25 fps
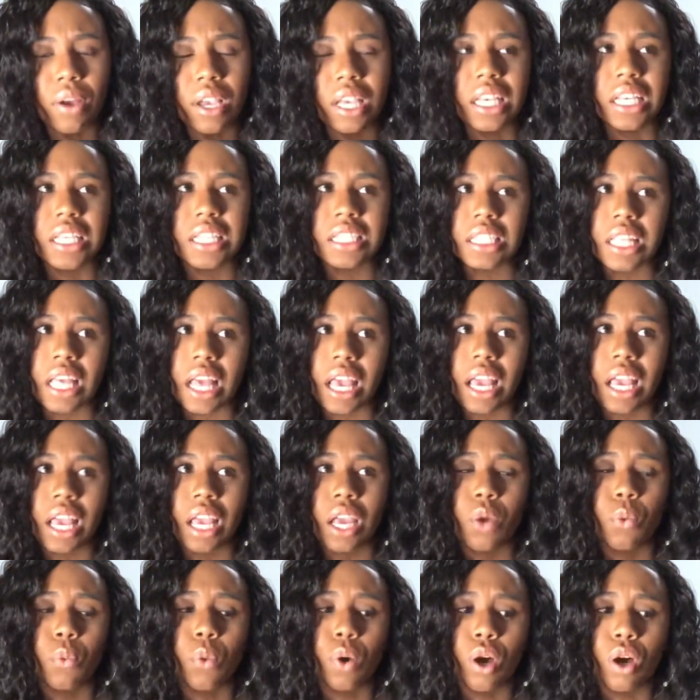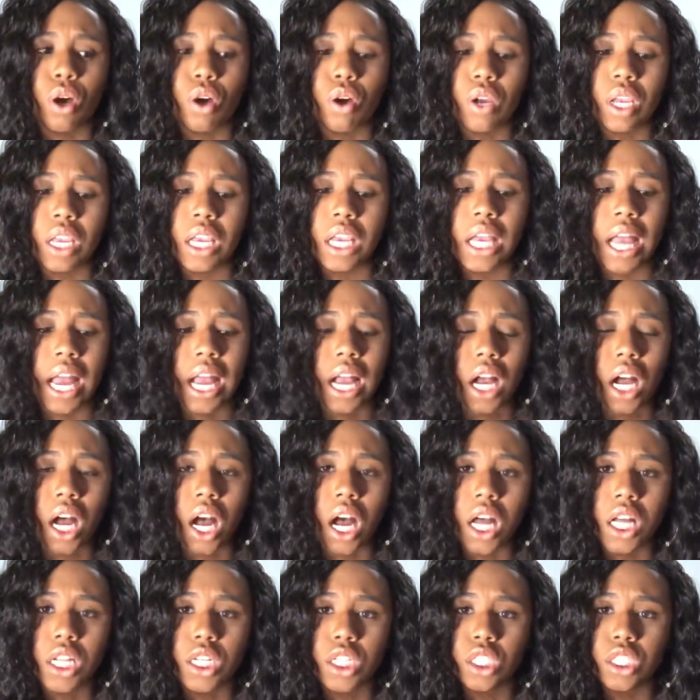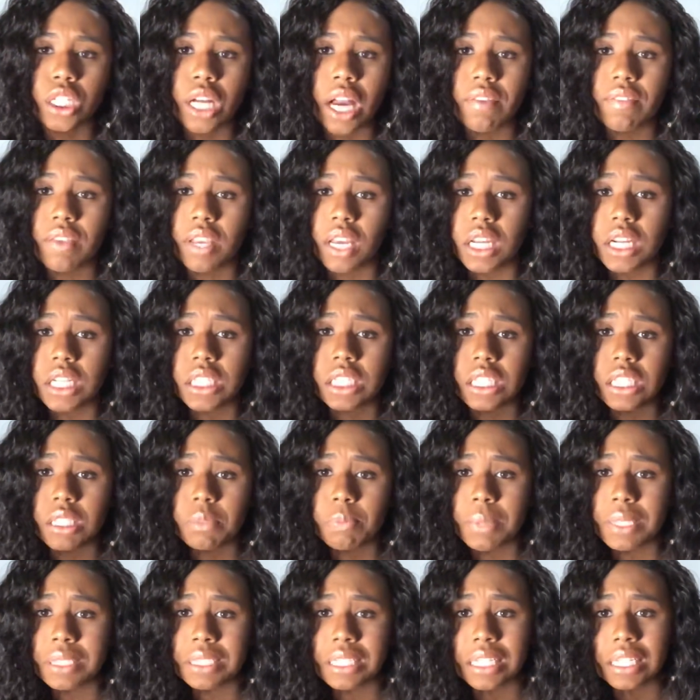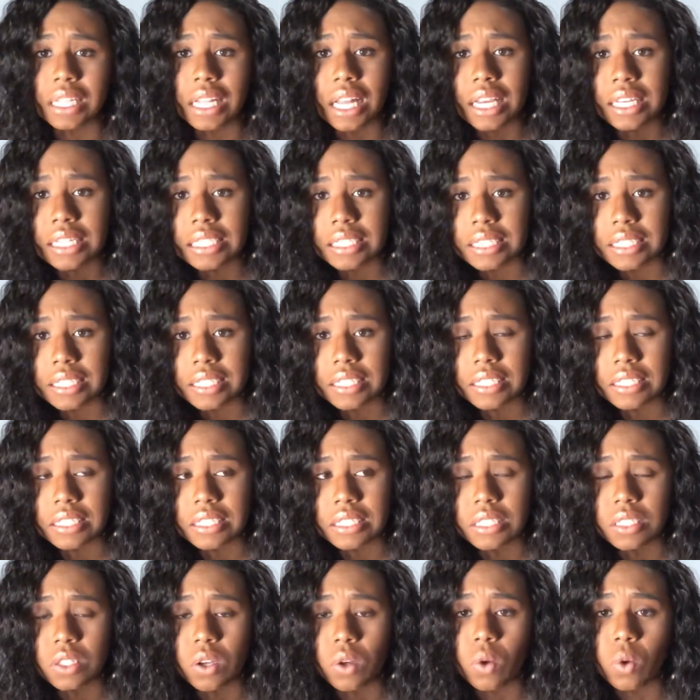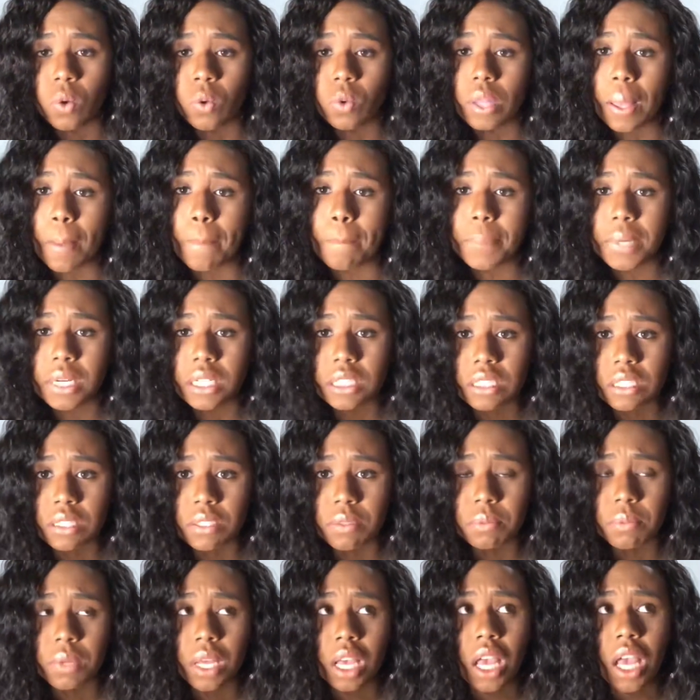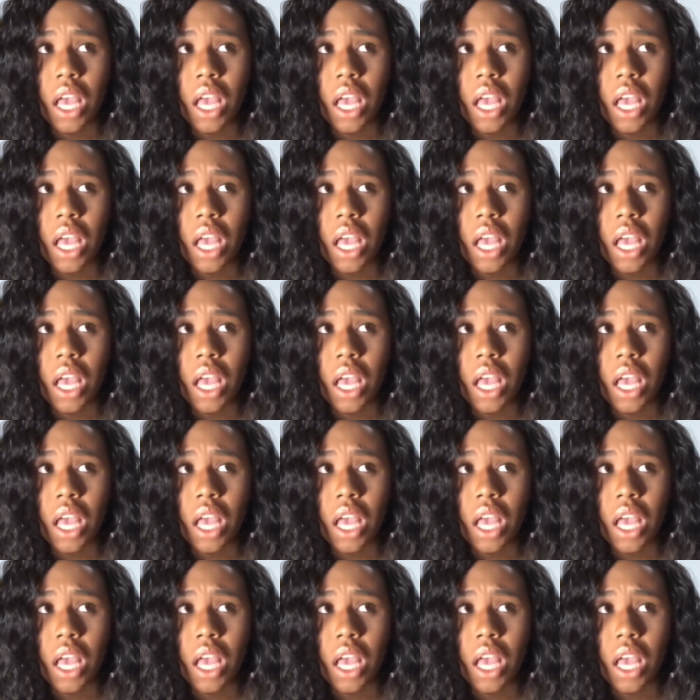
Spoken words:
And he's like, well, he got caught driving on a suspended license, so they booked him.